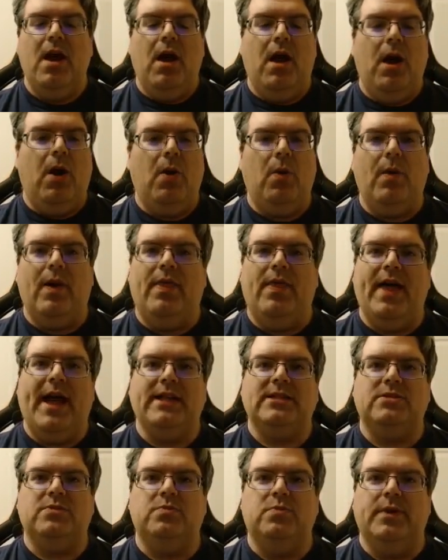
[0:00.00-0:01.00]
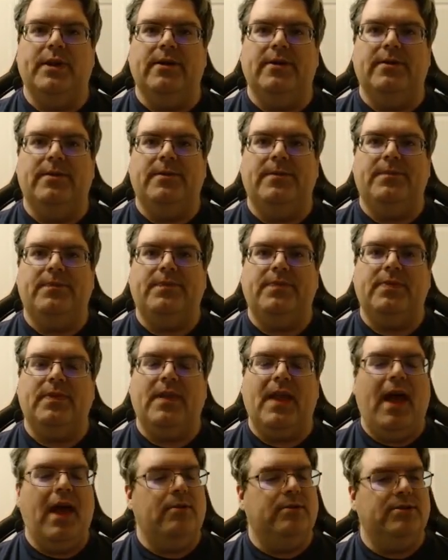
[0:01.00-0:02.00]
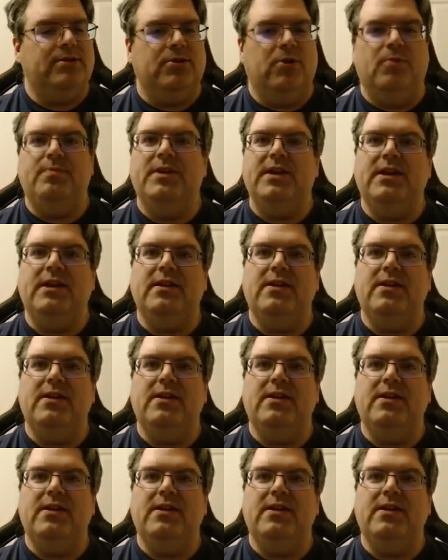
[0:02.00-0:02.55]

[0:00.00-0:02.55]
oh, well, that's weird. I was opening